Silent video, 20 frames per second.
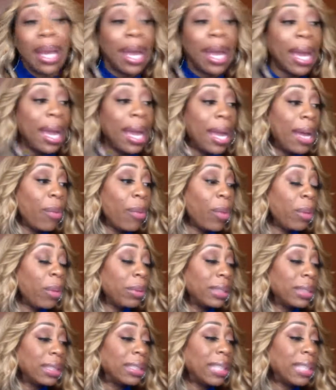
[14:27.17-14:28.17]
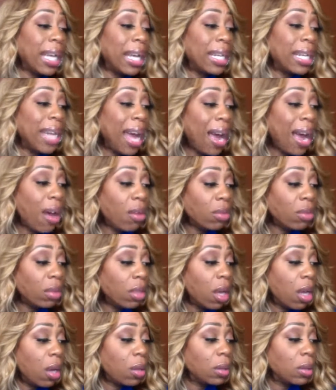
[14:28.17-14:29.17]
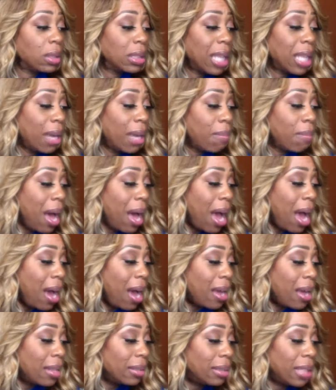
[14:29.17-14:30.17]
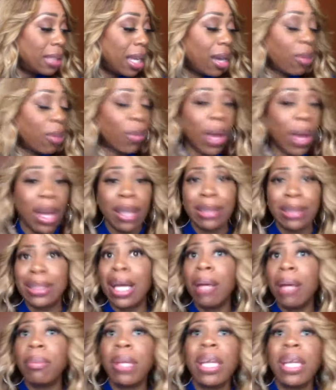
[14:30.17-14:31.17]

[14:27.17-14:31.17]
And what was it? Stand down? No, stand by and stand ready. Something.